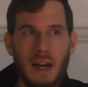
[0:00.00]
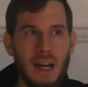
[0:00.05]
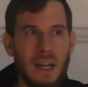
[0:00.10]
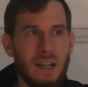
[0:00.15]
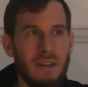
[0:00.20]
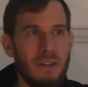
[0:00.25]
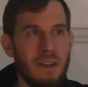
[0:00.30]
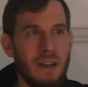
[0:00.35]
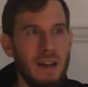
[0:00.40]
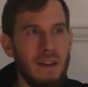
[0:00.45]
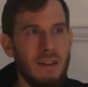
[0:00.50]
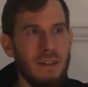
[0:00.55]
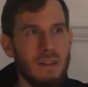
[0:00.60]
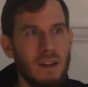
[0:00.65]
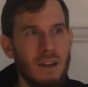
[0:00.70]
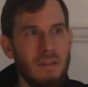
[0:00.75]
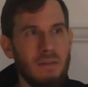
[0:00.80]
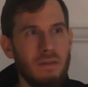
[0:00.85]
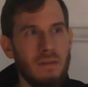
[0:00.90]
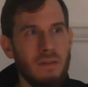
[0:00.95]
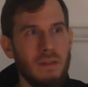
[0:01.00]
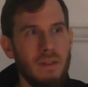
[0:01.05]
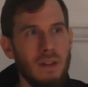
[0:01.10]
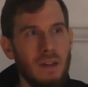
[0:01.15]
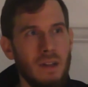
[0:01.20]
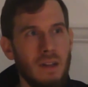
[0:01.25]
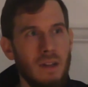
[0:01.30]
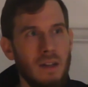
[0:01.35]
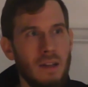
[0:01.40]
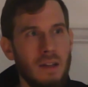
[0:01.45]
Yaakov and Esau
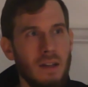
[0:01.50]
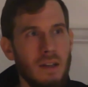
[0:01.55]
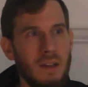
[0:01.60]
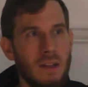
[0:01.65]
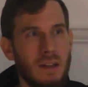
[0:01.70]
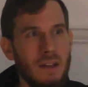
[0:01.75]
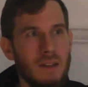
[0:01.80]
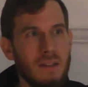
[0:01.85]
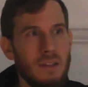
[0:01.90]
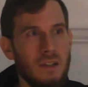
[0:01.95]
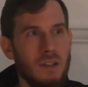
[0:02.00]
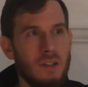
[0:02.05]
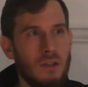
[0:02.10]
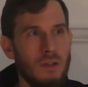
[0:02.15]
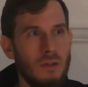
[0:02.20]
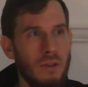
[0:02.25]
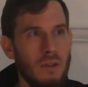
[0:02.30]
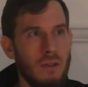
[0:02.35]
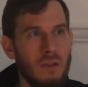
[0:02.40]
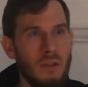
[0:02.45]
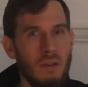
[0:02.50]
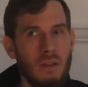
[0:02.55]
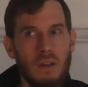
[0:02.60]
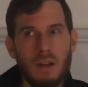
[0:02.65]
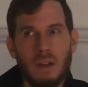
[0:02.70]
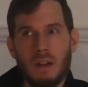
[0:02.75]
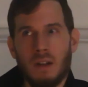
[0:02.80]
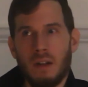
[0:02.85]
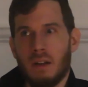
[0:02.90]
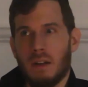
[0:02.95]
is the truth
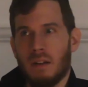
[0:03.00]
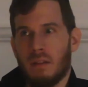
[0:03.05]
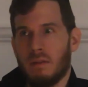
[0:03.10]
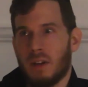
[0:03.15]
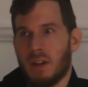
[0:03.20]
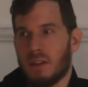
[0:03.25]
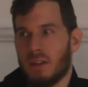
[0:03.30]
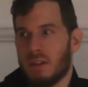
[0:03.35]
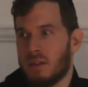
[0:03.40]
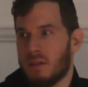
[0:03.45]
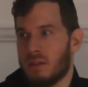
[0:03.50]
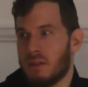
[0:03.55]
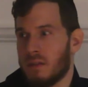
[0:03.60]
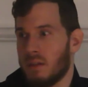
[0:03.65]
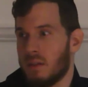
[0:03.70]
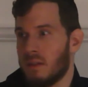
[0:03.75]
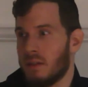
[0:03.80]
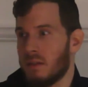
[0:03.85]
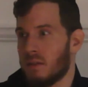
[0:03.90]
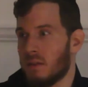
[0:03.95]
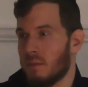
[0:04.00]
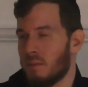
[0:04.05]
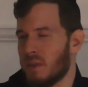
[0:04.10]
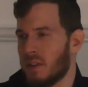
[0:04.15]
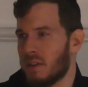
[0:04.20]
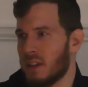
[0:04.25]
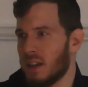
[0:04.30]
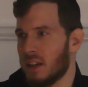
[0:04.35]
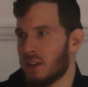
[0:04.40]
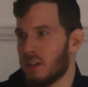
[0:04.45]
versus
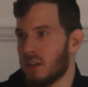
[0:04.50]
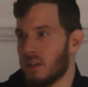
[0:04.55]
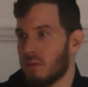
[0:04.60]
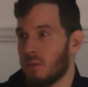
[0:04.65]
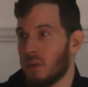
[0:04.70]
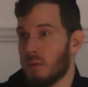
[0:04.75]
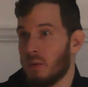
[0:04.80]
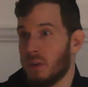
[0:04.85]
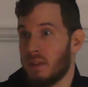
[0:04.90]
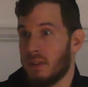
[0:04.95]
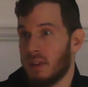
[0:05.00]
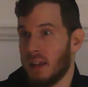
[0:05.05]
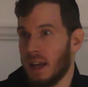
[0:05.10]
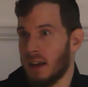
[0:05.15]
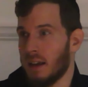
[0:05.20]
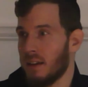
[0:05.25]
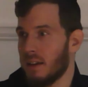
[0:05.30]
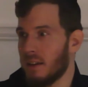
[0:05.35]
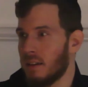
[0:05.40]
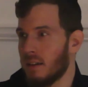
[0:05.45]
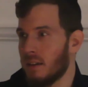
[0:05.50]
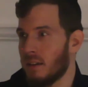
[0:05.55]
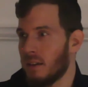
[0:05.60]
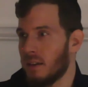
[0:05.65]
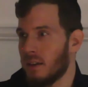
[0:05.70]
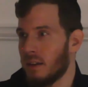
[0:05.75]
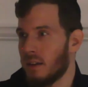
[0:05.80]
superstition. We would think